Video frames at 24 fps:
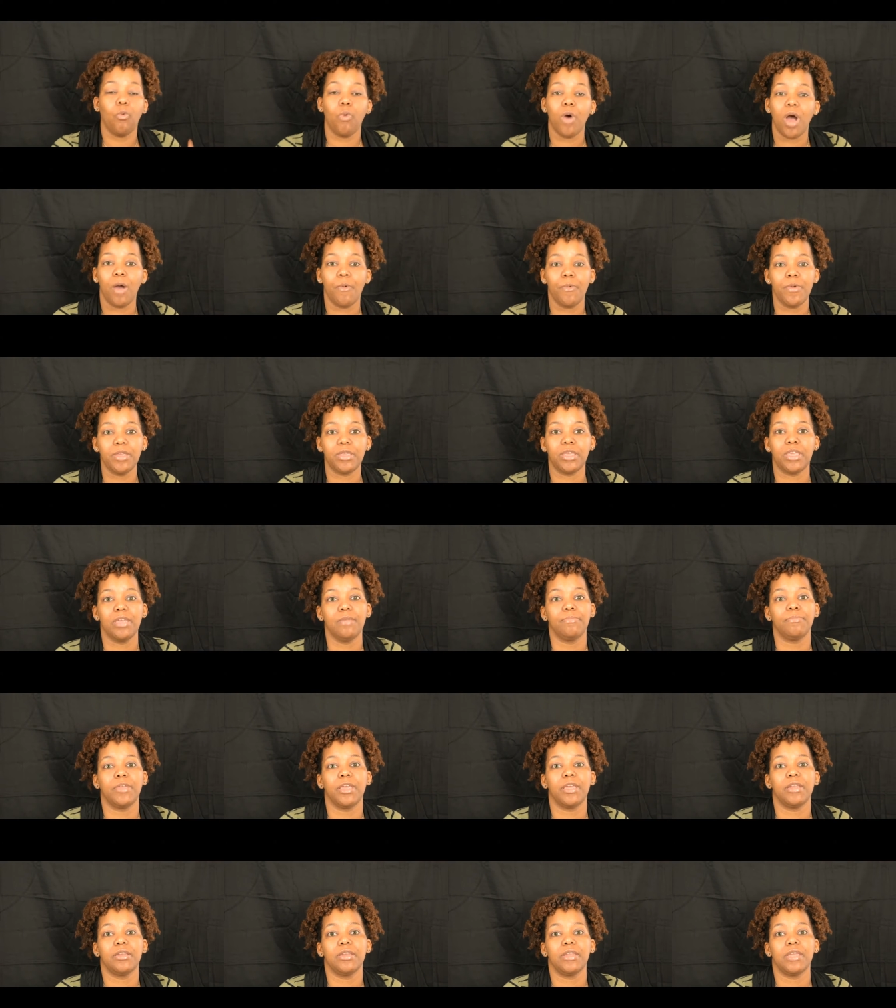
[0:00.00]
why we keep
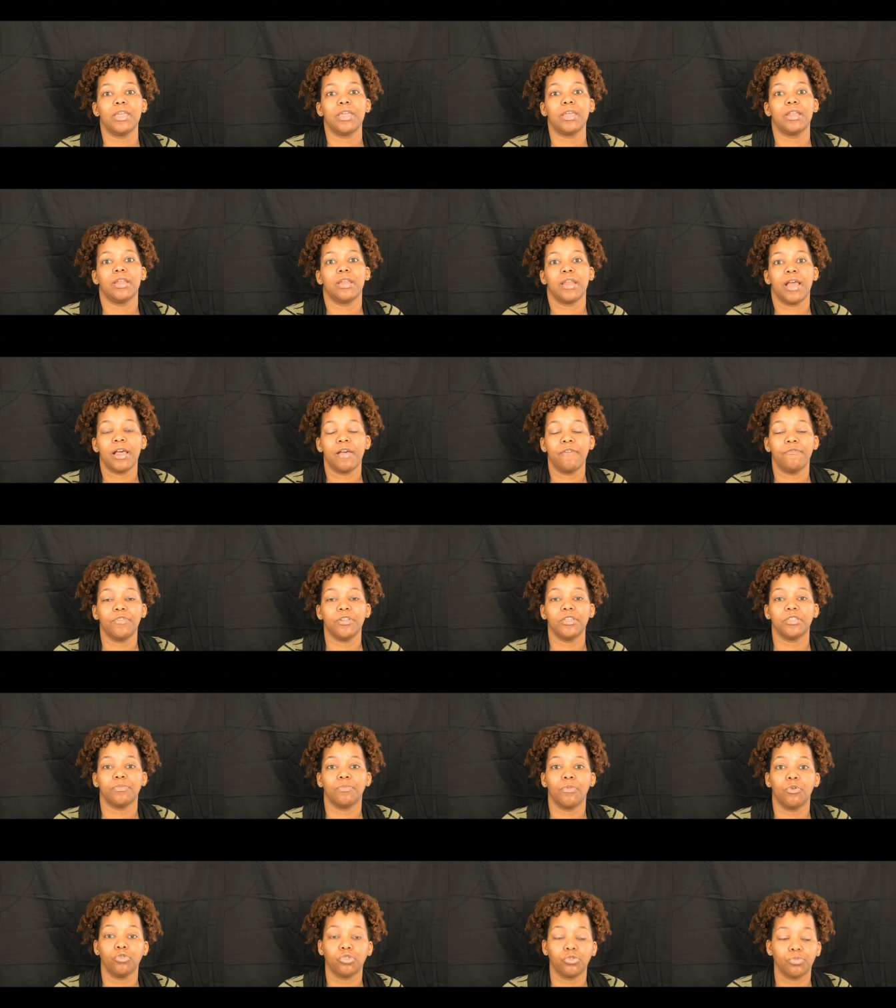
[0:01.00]
getting in and out of
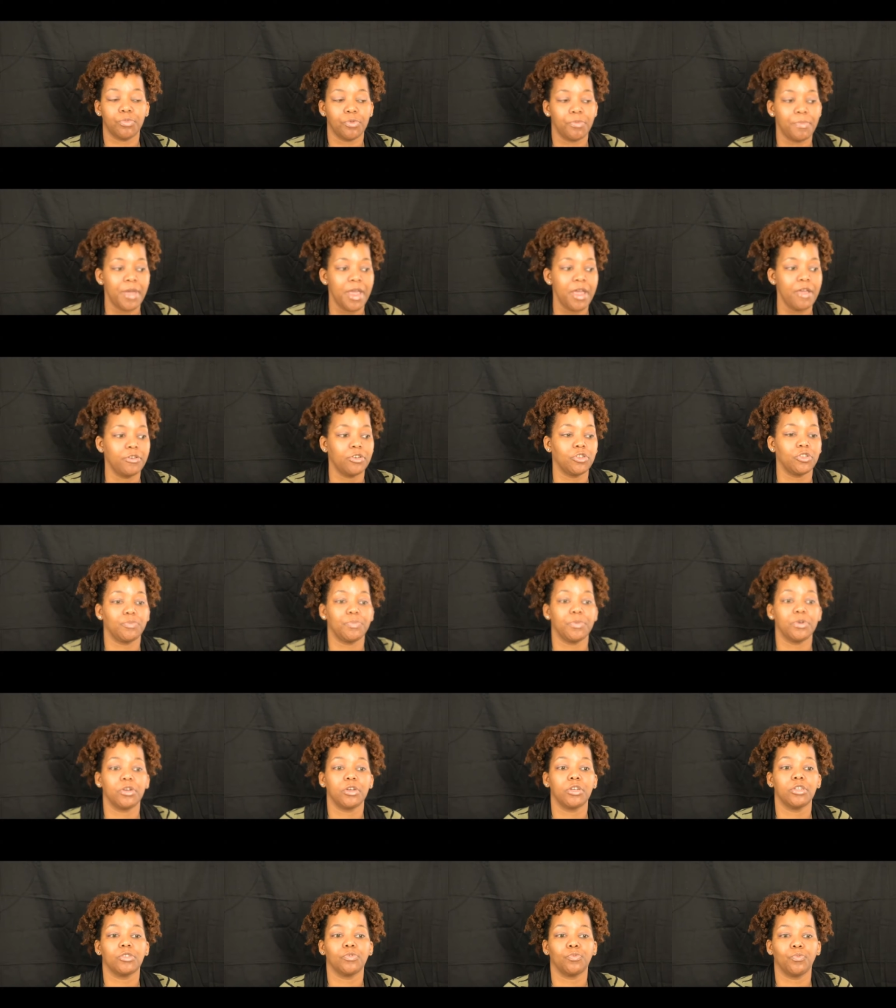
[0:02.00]
these multiple marriages,
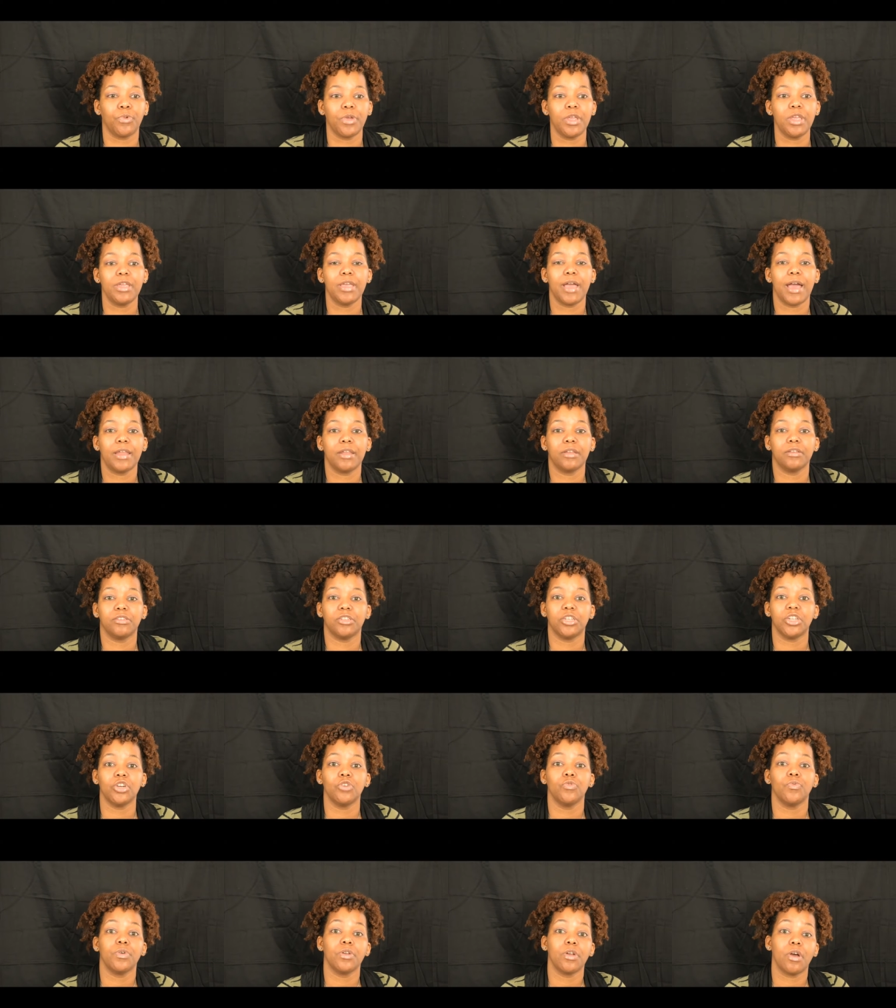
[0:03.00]
because we got to
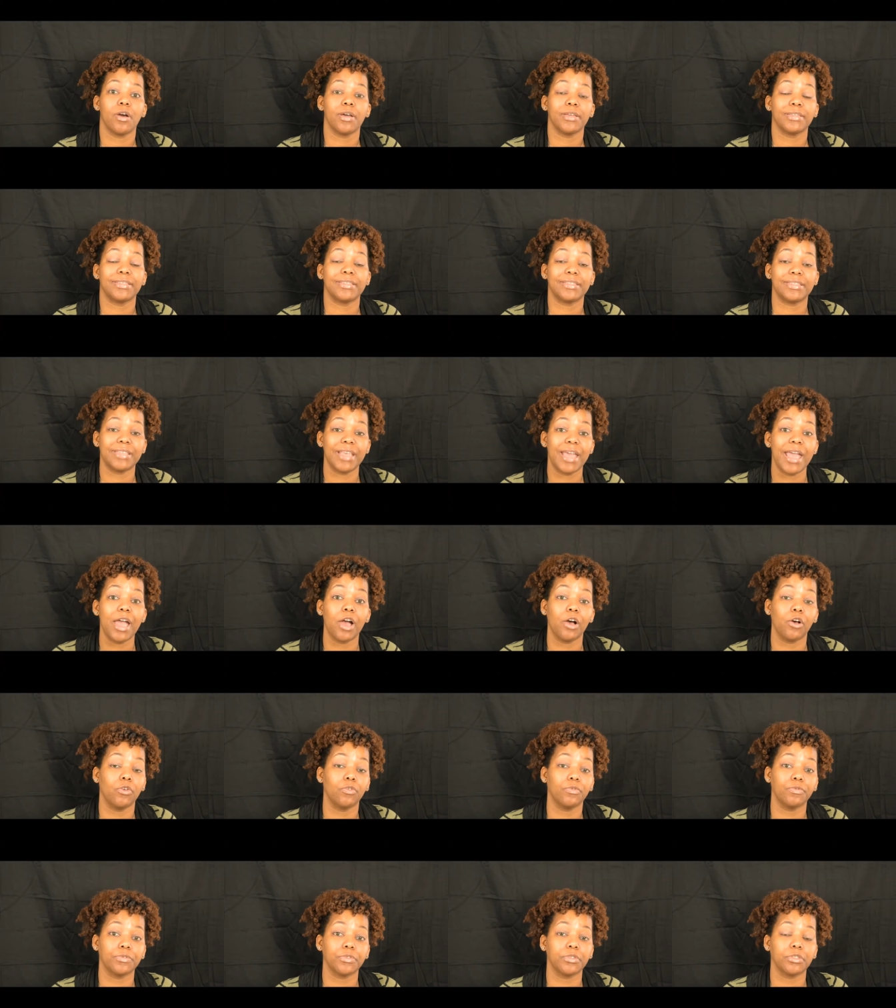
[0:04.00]
deal with
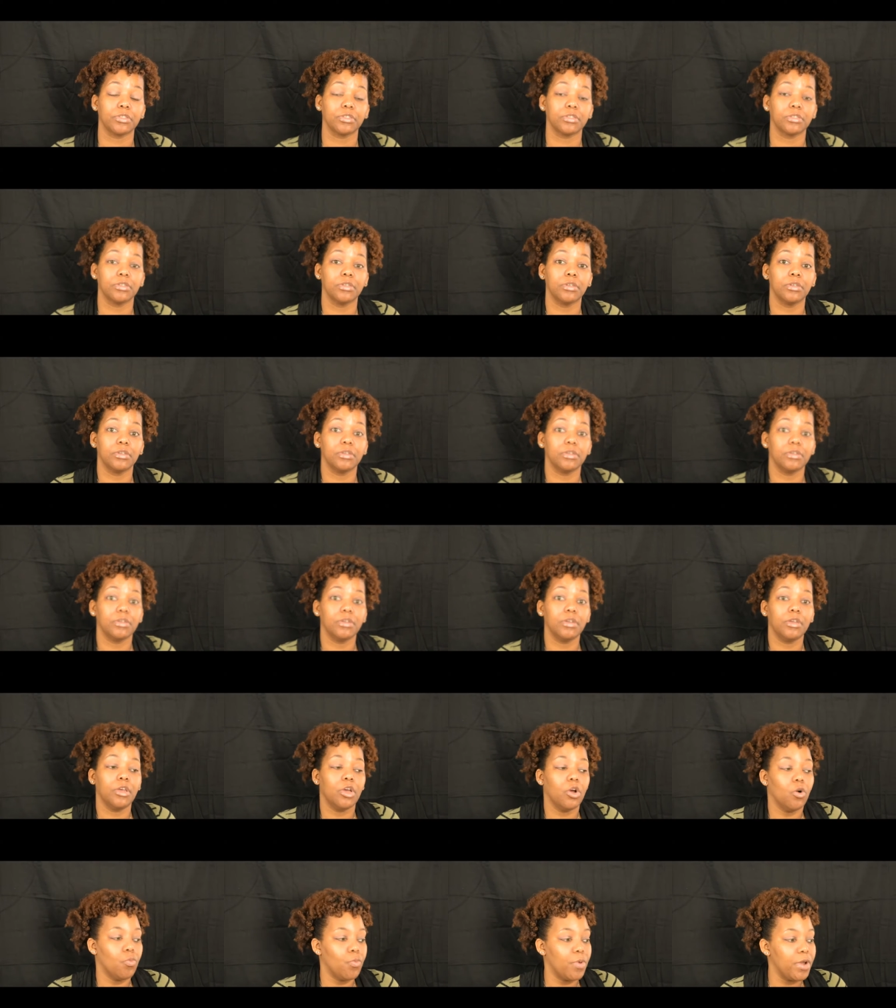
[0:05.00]
ourselves
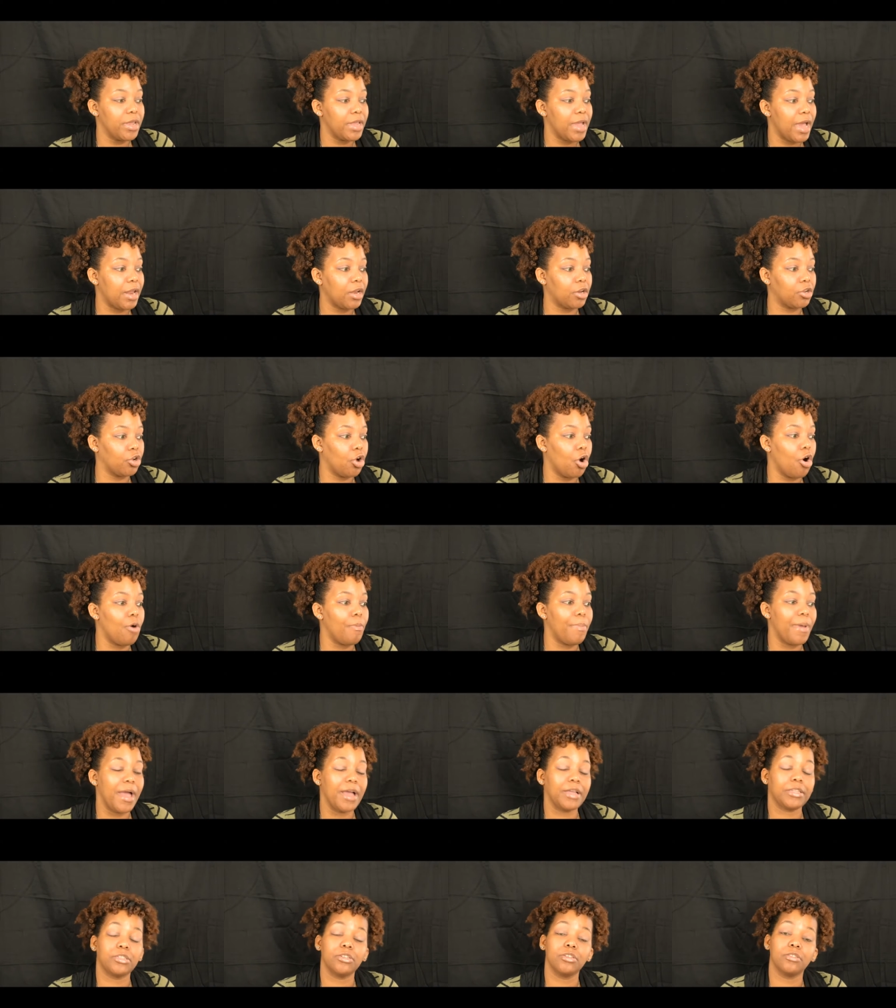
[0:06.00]
we got to go
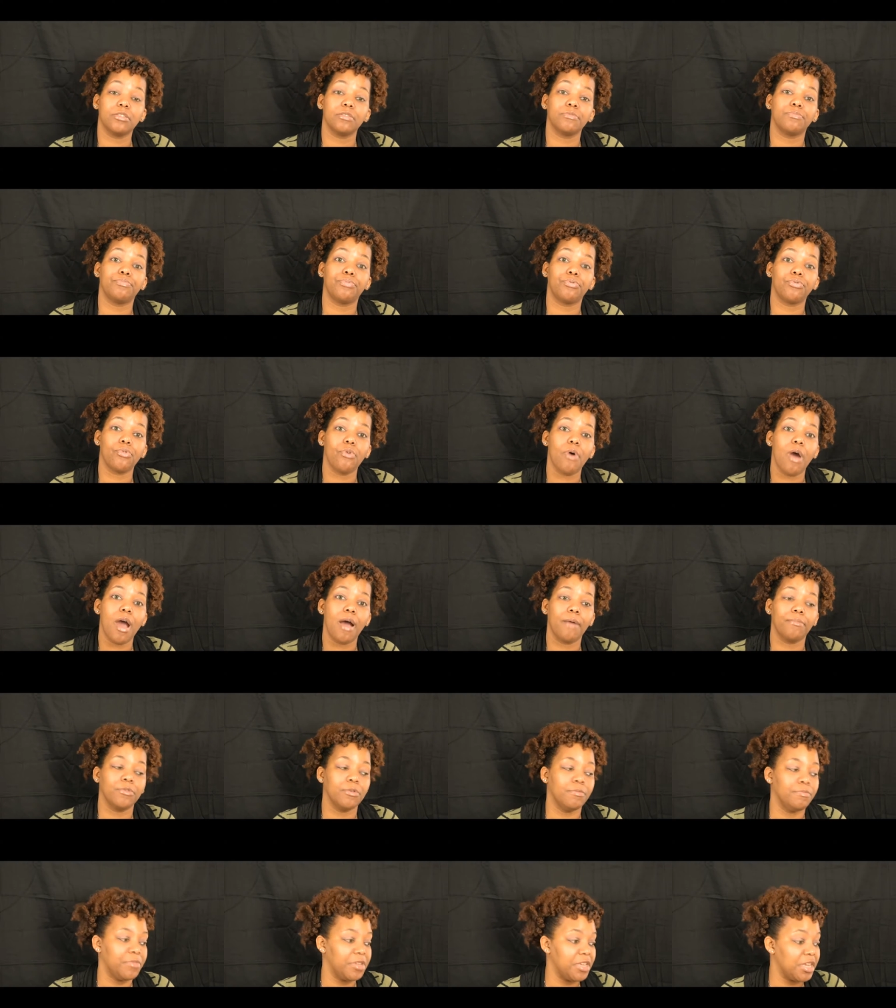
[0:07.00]
back to the
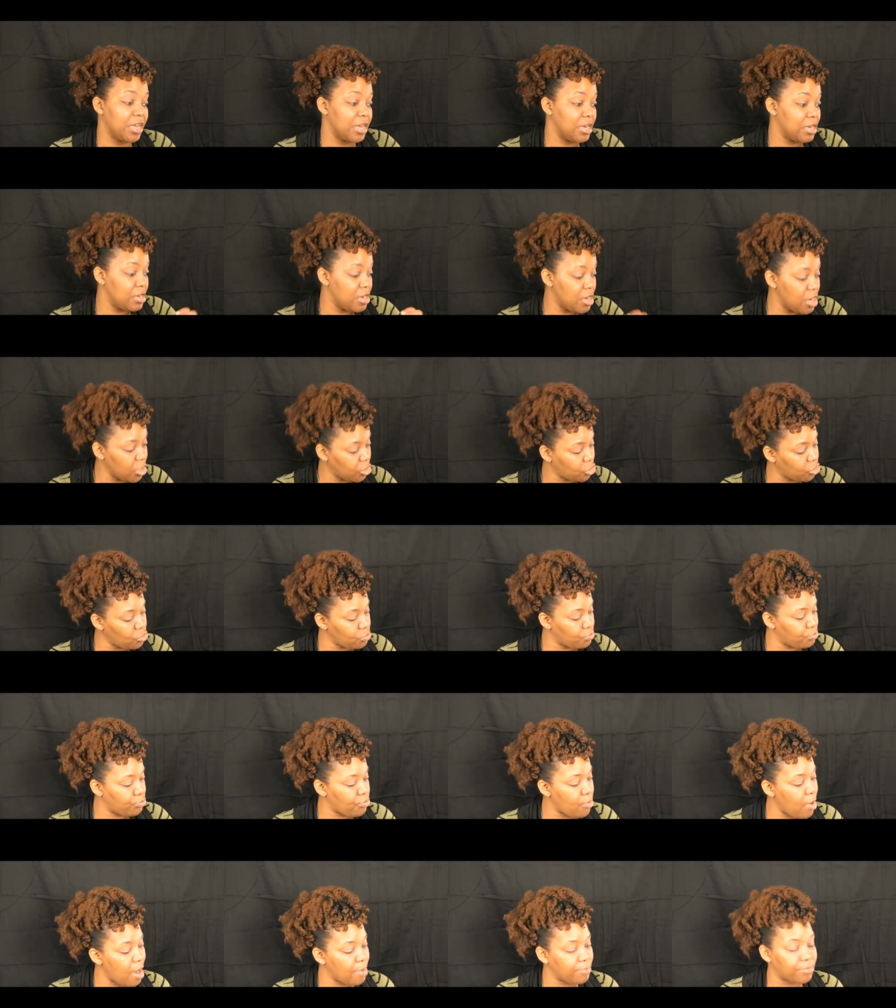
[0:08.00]
problem, the initial
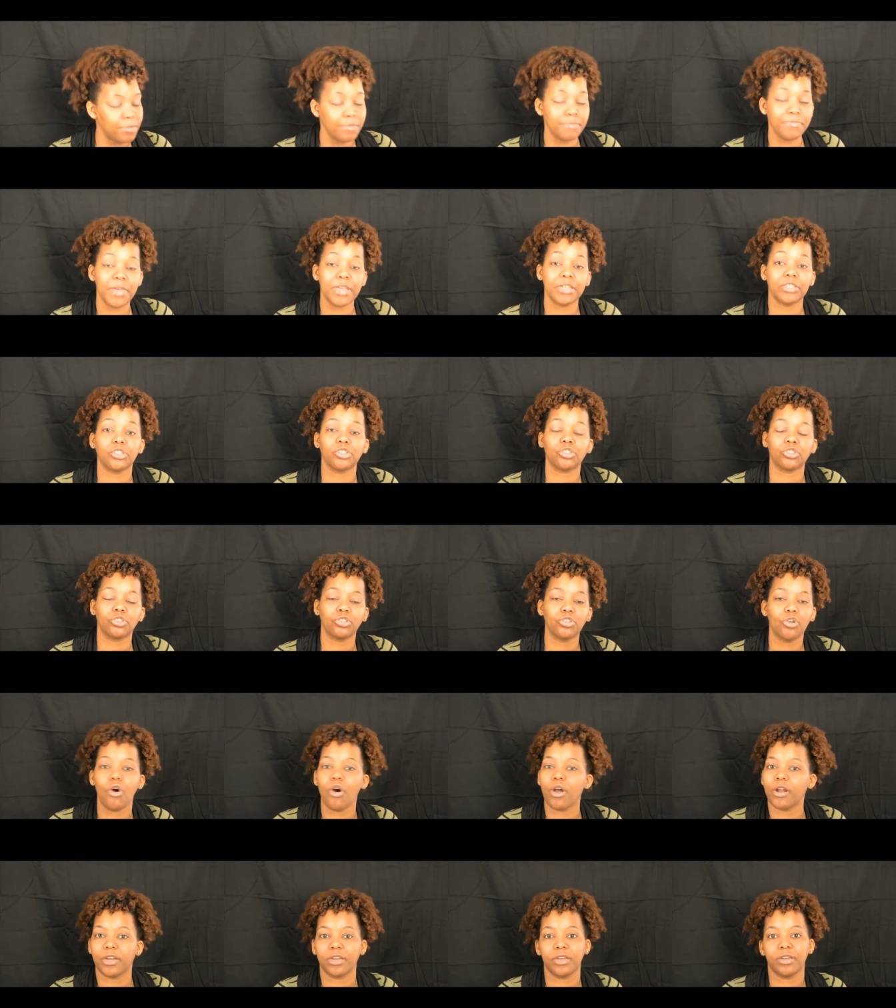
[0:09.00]
problem that
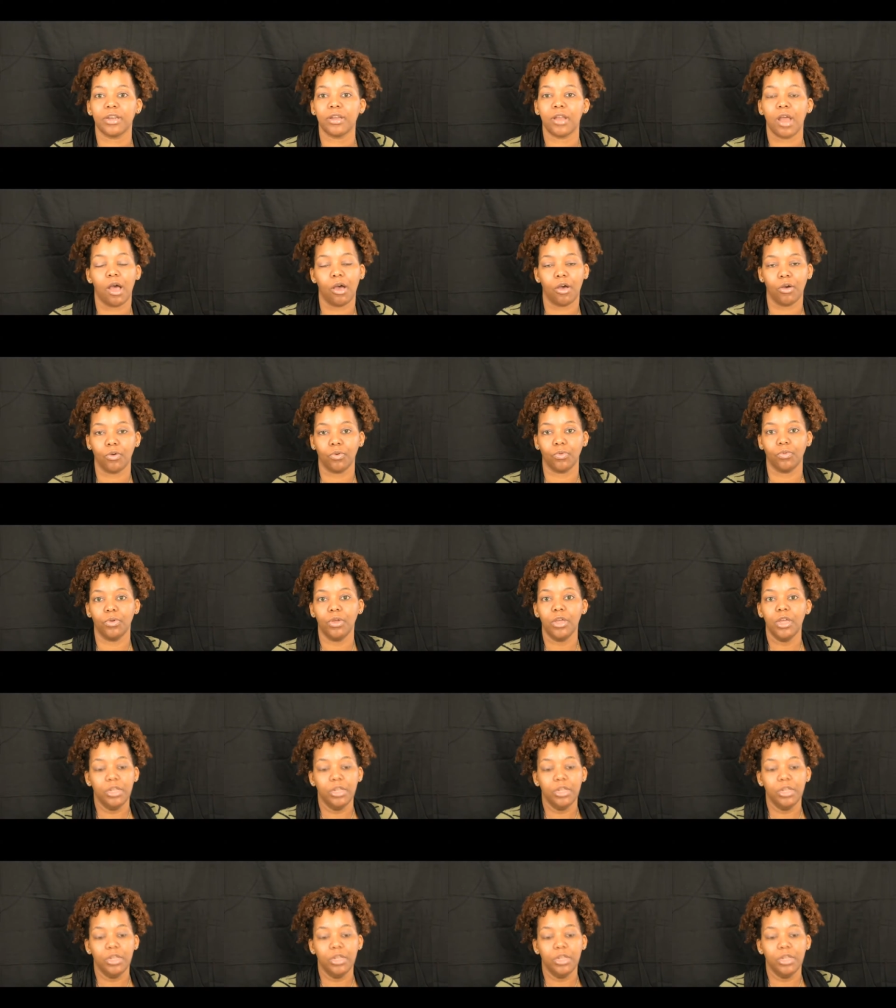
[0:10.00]
started it all.